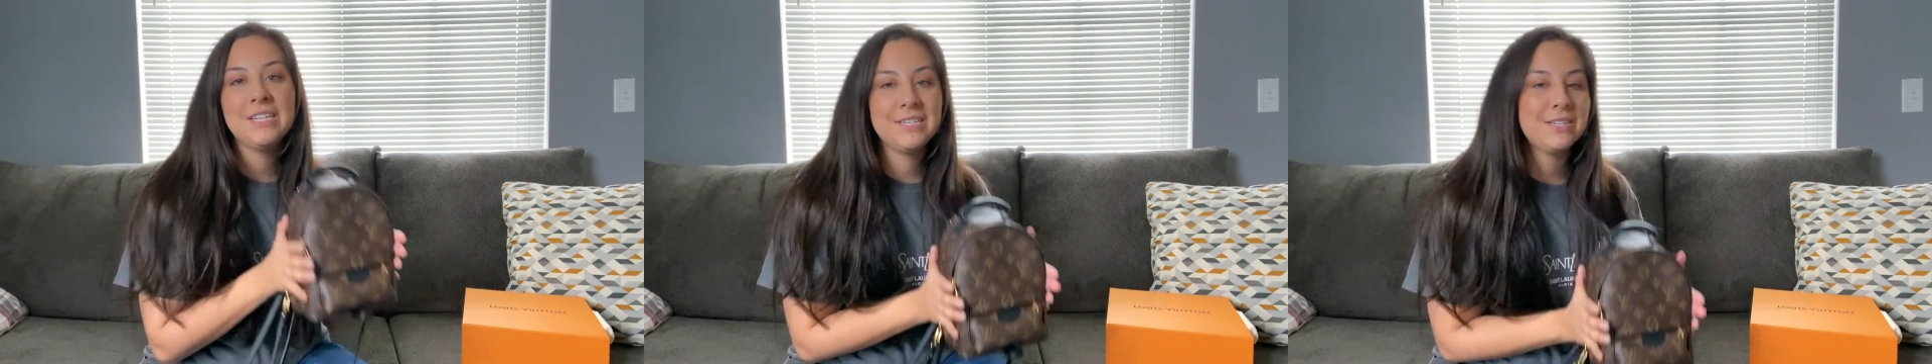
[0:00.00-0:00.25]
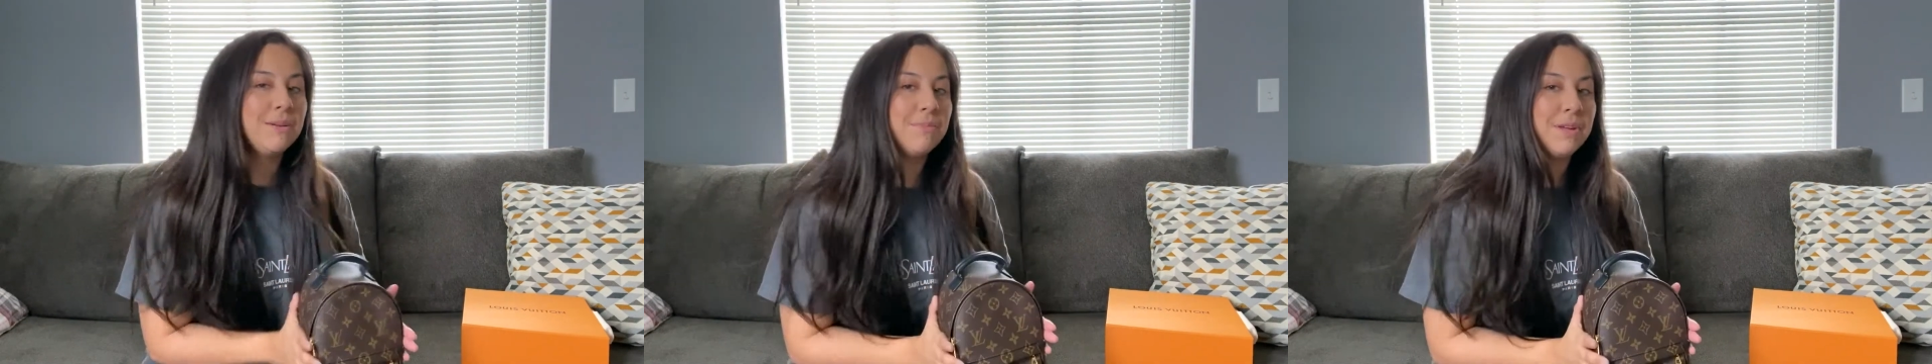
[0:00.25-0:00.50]

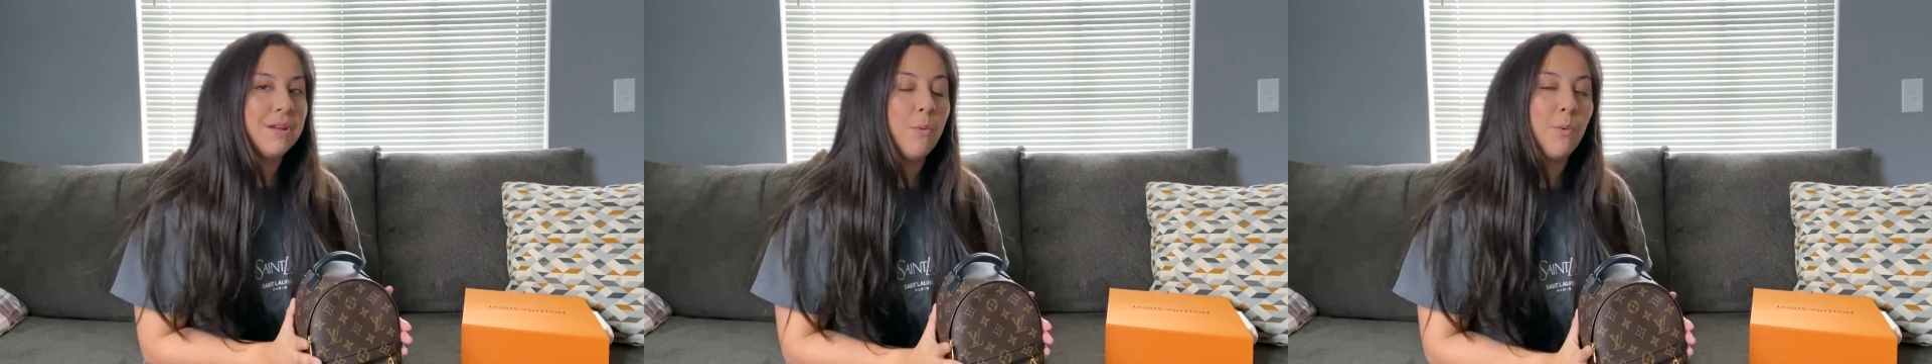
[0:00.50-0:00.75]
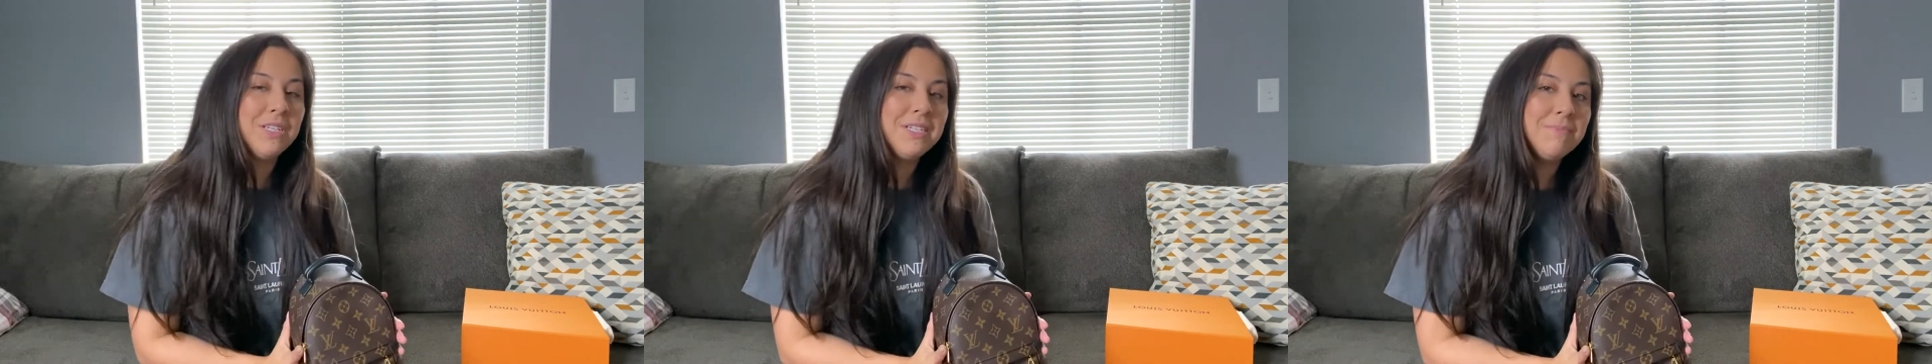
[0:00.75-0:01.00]
it's gonna be
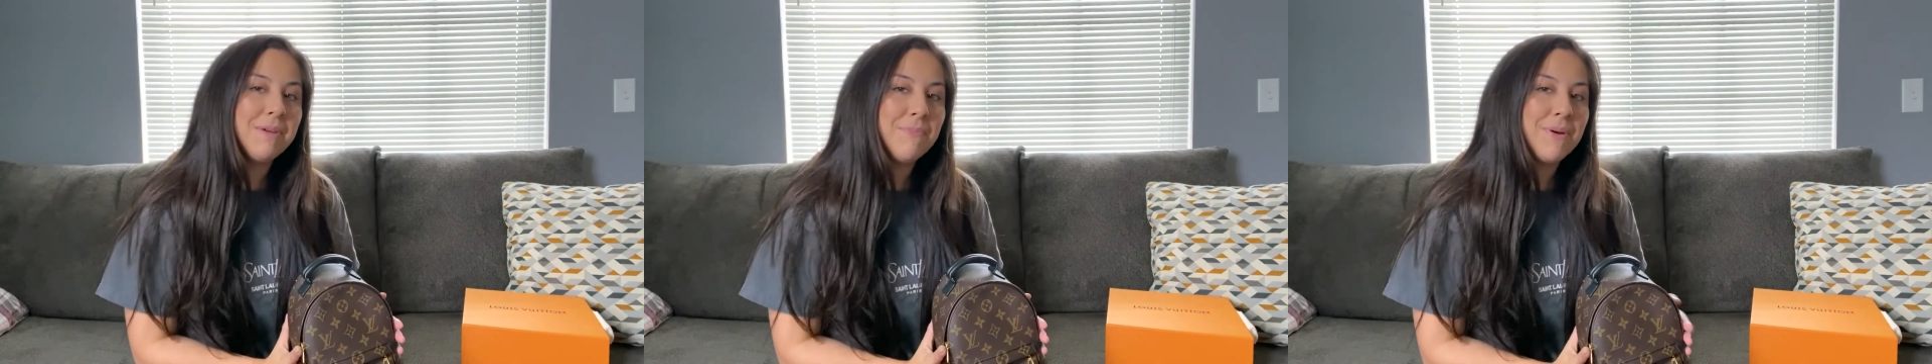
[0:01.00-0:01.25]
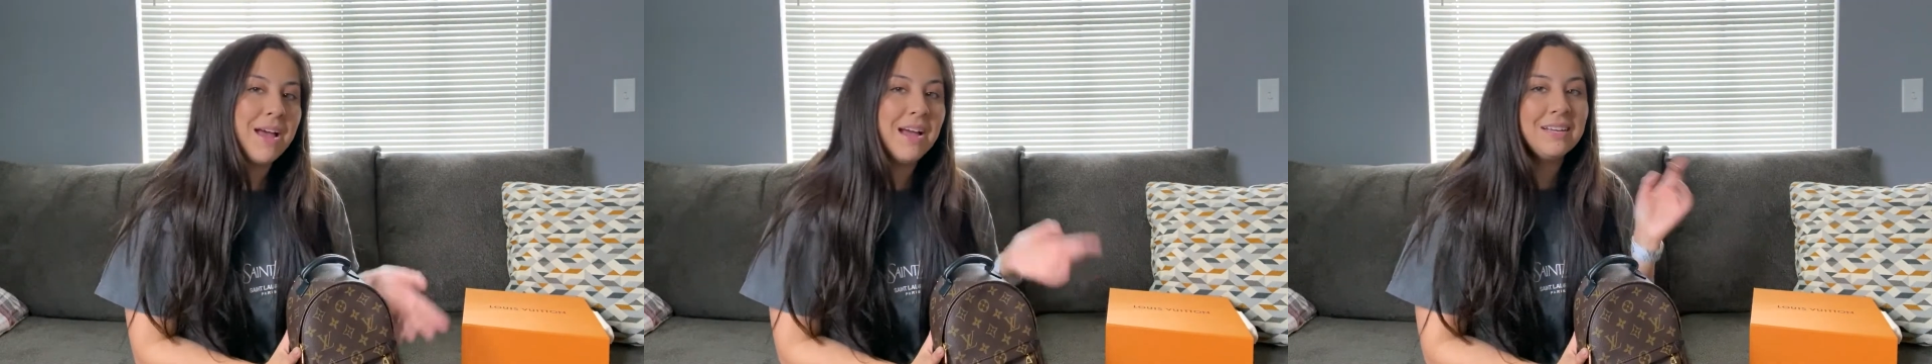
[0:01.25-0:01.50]
what's in my
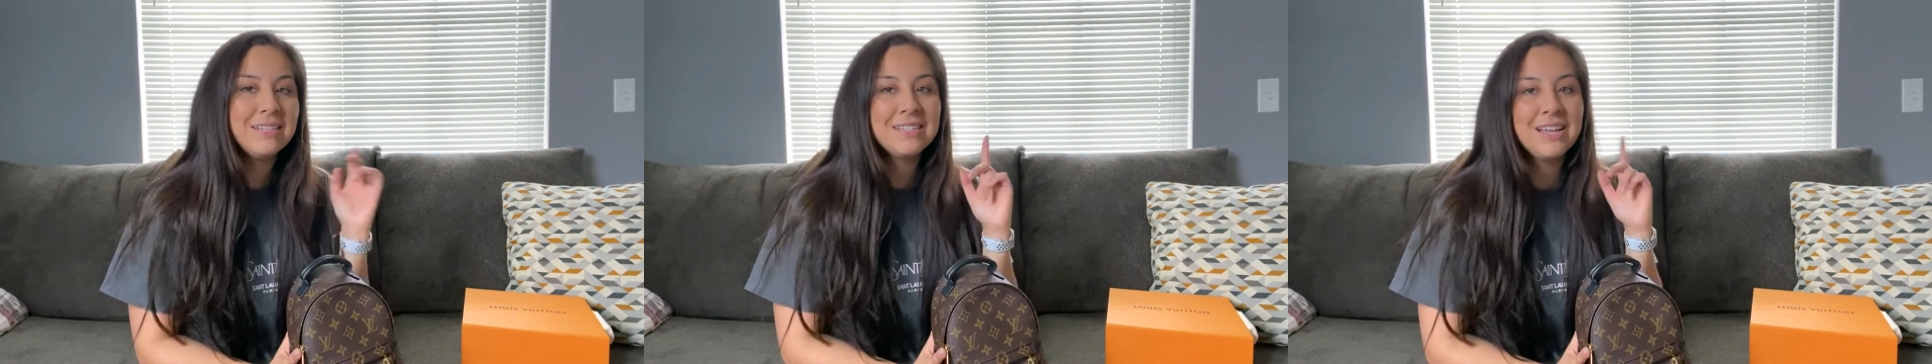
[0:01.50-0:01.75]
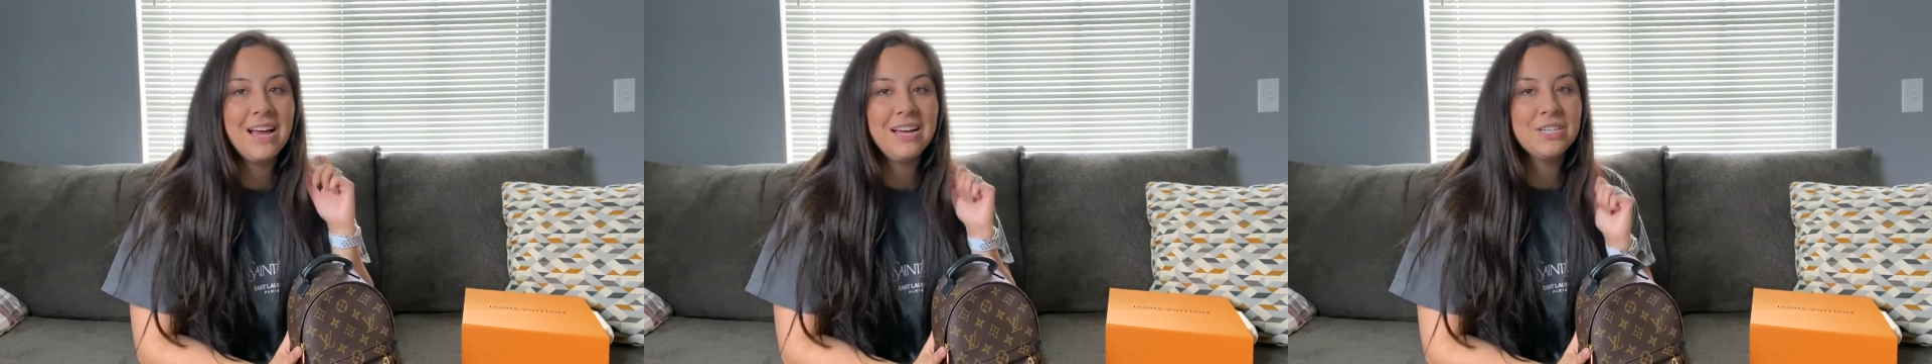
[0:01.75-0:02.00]
bag
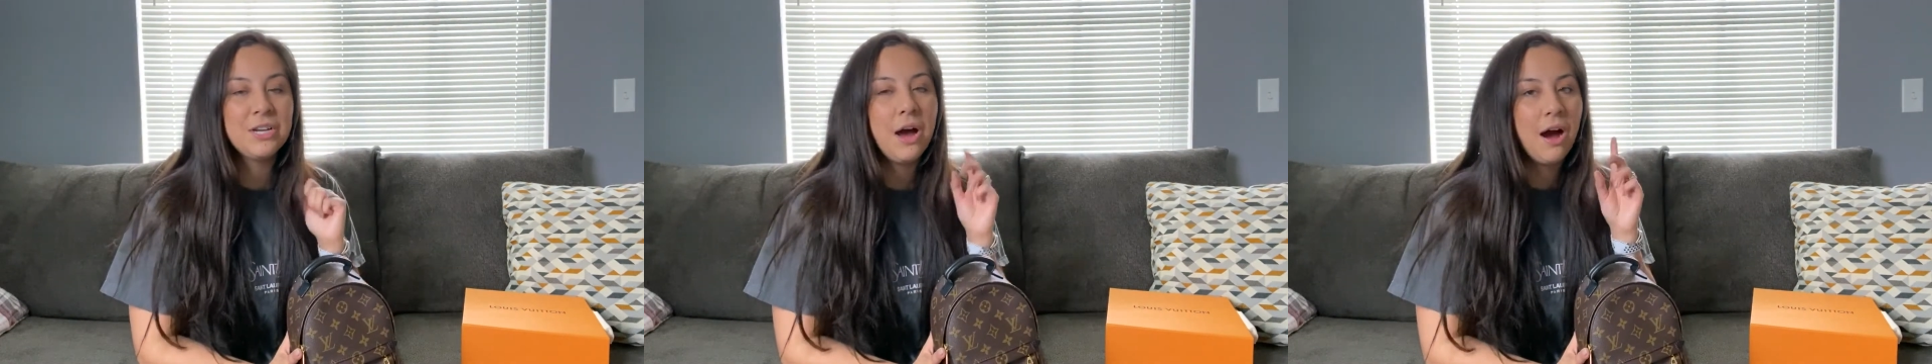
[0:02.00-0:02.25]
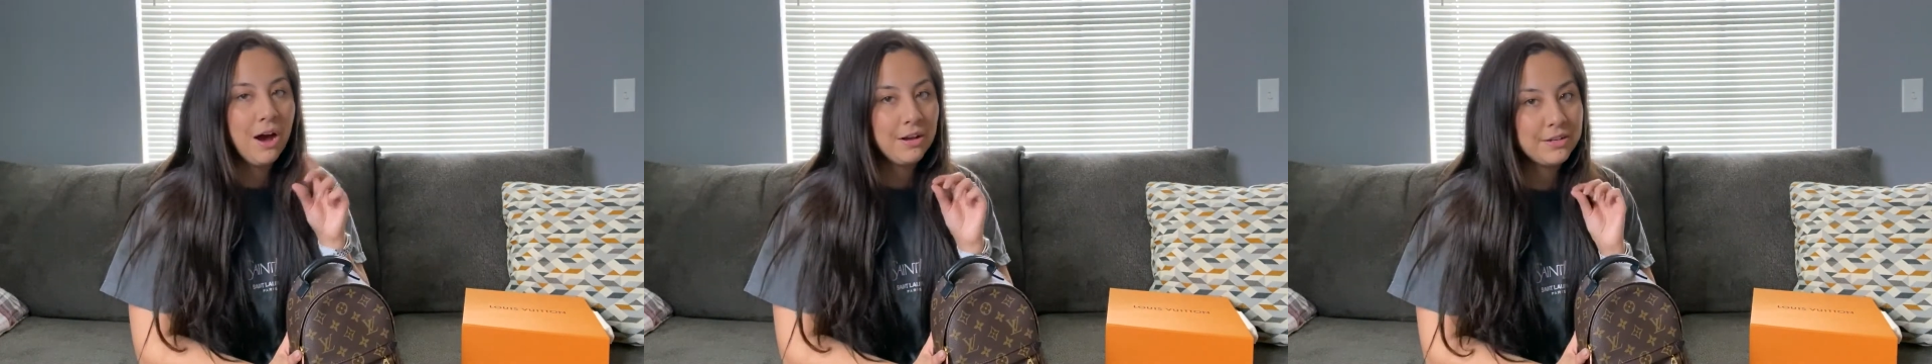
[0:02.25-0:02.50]

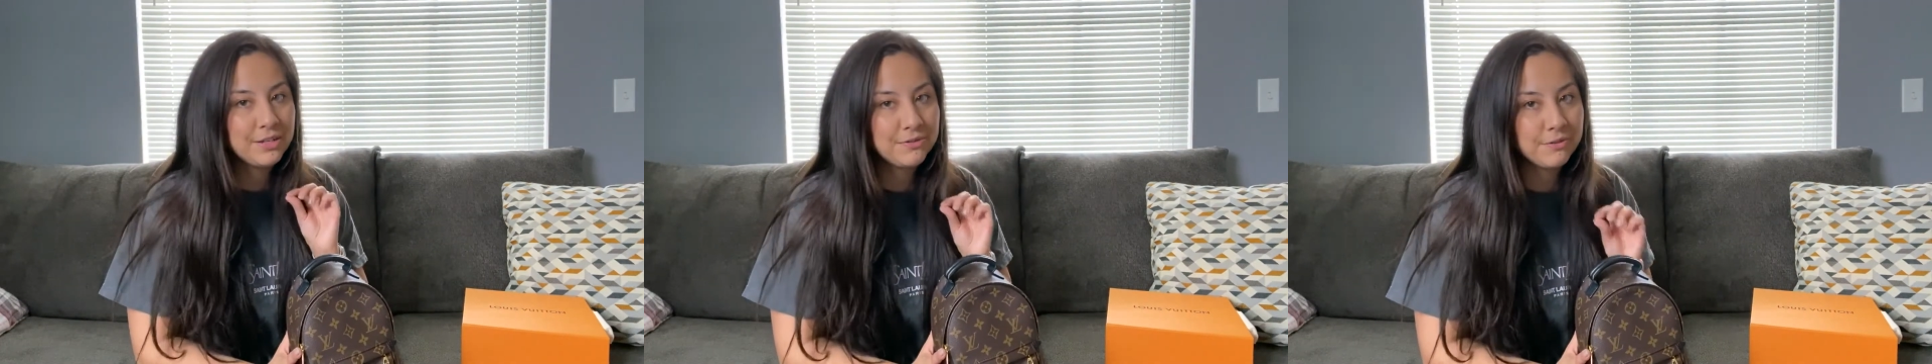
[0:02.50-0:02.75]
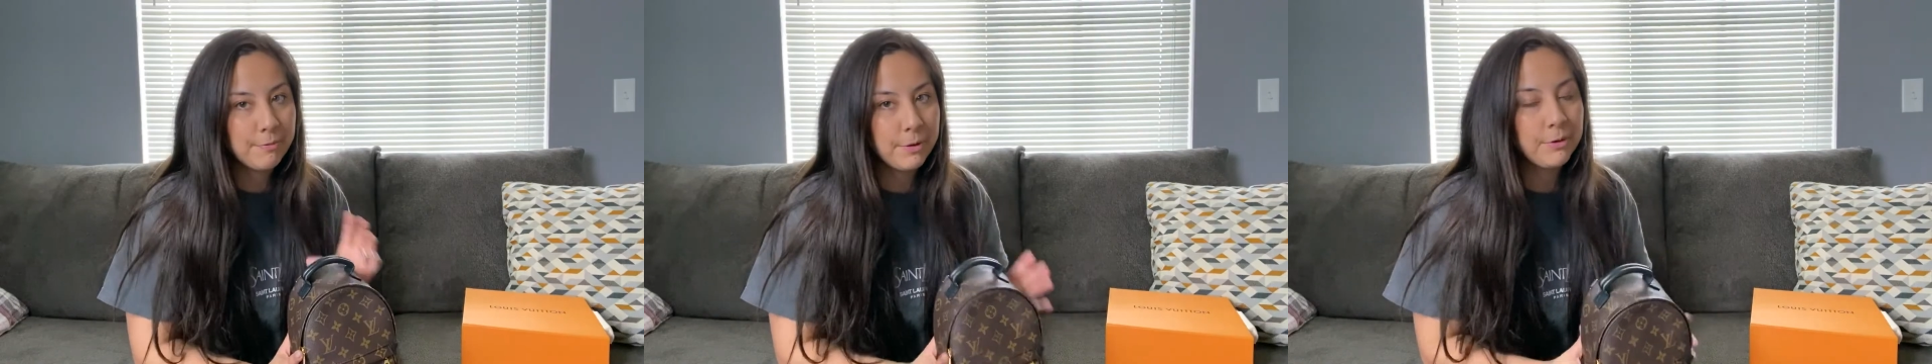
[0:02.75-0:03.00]
/
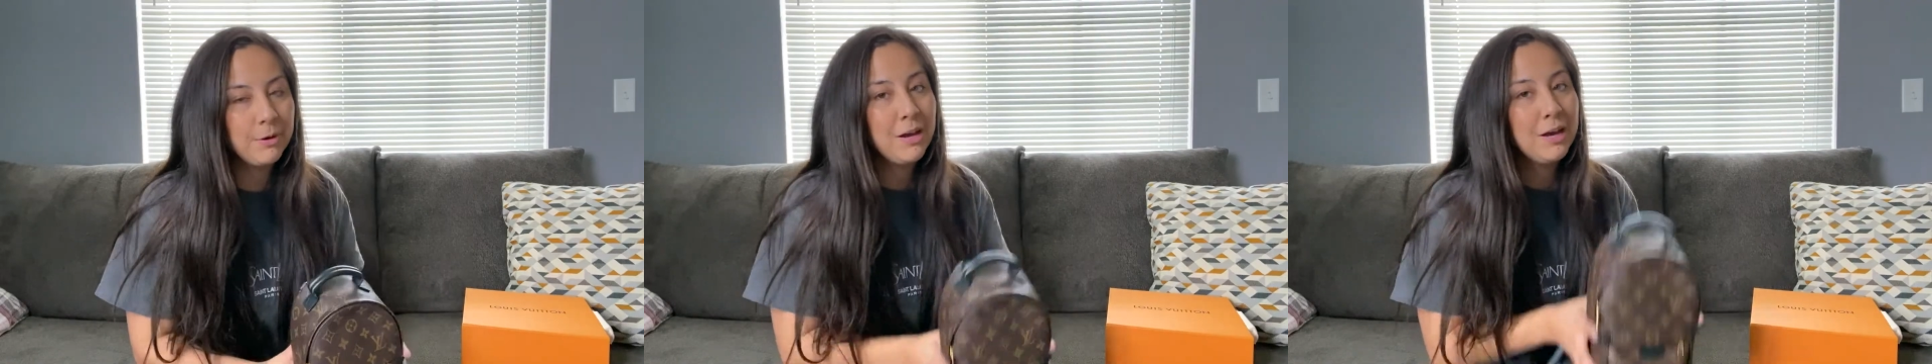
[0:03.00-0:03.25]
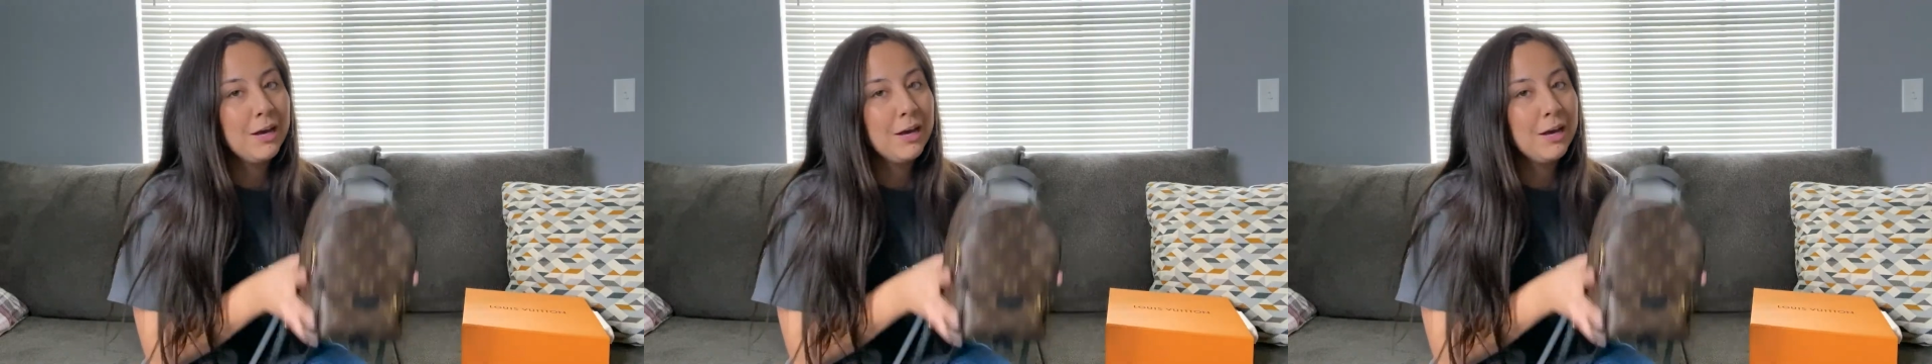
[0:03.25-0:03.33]
honest review.